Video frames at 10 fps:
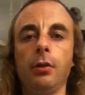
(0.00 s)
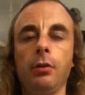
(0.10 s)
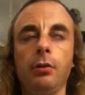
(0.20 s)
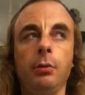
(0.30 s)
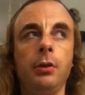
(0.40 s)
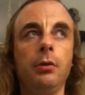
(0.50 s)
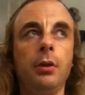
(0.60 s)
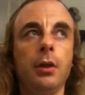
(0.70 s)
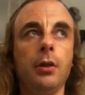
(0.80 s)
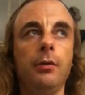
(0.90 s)
I thought I would do
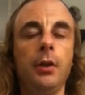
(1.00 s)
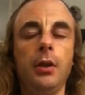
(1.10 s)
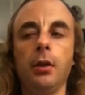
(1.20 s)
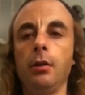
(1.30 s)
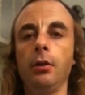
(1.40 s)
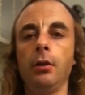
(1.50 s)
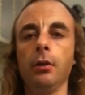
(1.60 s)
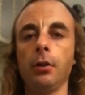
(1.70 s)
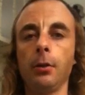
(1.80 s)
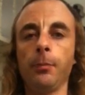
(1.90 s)
another video
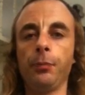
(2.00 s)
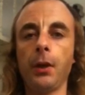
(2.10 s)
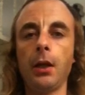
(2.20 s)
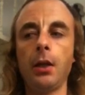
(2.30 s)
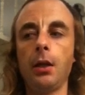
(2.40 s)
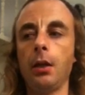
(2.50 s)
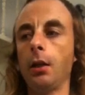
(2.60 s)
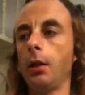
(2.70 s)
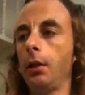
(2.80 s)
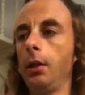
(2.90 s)
log.
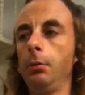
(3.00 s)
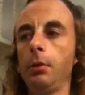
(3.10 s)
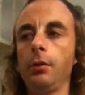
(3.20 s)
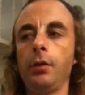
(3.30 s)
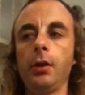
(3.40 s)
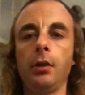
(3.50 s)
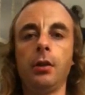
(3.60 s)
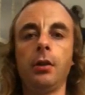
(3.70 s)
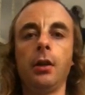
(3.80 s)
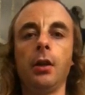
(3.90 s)
Now, in my video
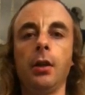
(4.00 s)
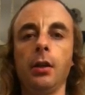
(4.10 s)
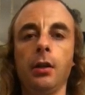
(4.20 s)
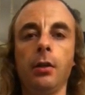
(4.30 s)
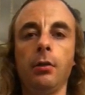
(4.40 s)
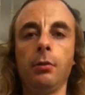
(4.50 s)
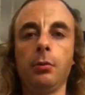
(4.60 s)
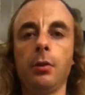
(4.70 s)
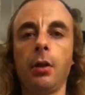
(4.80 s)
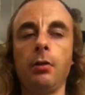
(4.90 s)
today, I'm
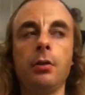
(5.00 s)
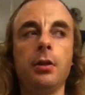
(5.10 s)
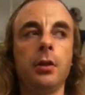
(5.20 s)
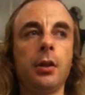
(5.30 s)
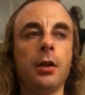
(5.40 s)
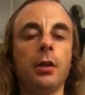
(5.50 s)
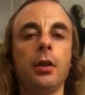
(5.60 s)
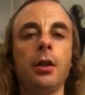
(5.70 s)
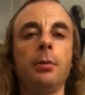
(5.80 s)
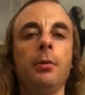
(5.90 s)
going to discuss a
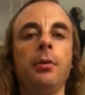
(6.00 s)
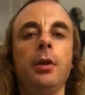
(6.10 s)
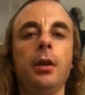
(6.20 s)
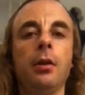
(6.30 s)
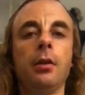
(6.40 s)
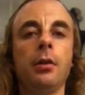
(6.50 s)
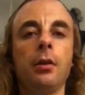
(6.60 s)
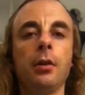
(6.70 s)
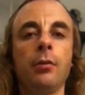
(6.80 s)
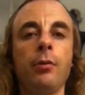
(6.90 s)
couple of things
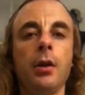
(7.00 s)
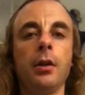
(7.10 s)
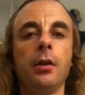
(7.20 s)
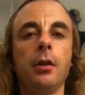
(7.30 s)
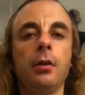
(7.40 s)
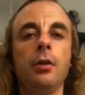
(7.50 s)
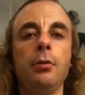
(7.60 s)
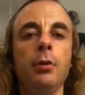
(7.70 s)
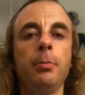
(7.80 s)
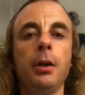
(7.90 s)
arising to
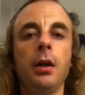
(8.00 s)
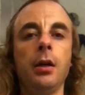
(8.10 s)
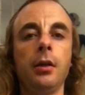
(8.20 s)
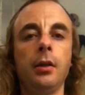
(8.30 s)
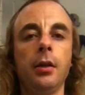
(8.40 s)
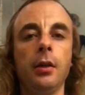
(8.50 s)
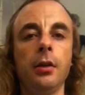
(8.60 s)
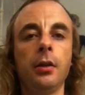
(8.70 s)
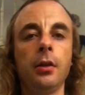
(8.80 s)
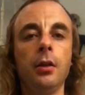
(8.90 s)
do with
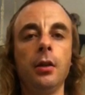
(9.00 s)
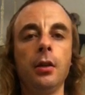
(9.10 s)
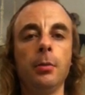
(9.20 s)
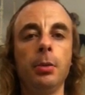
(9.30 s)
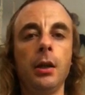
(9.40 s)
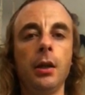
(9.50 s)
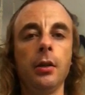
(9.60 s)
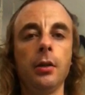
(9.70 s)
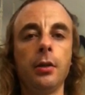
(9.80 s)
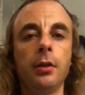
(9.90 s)
parties,
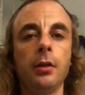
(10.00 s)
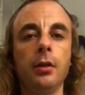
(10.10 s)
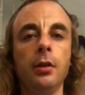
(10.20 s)
plus